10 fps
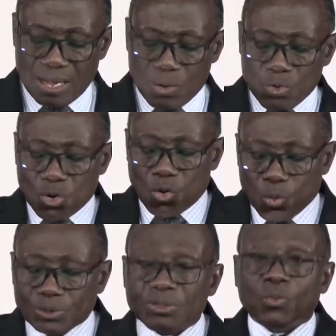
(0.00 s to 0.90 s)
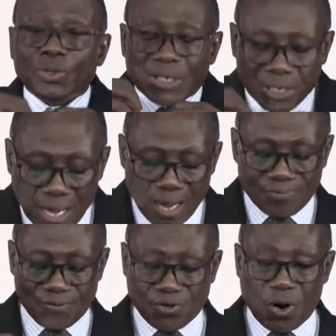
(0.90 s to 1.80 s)
you know, with the love
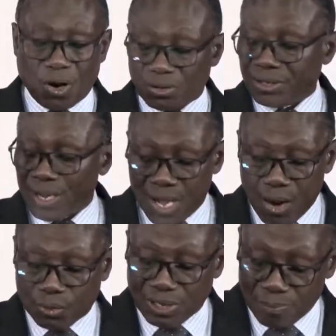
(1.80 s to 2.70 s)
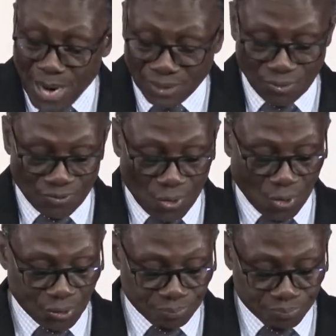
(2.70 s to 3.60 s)
of God and with the mind of
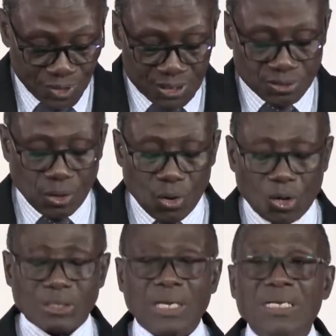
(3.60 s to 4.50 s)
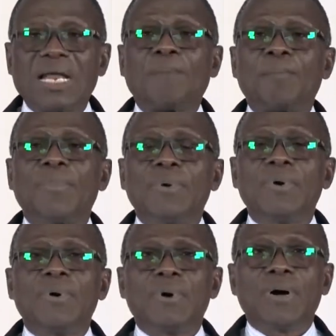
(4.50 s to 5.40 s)
God. So yenam
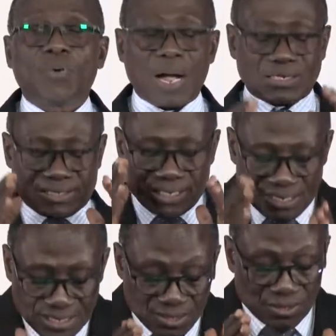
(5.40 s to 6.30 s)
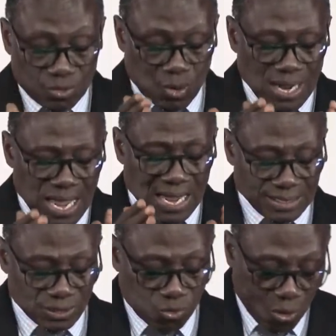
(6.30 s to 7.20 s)
kwan training kwan
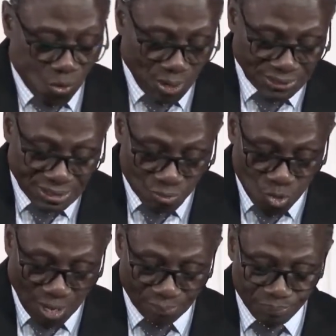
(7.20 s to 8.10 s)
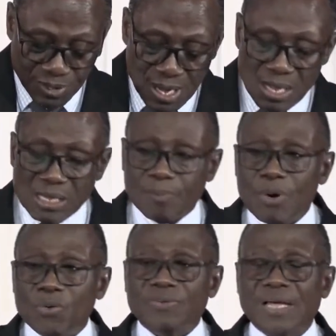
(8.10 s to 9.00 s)
ade kon kwan ye mu a ye
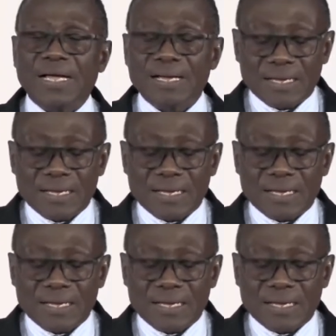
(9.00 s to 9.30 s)
behu se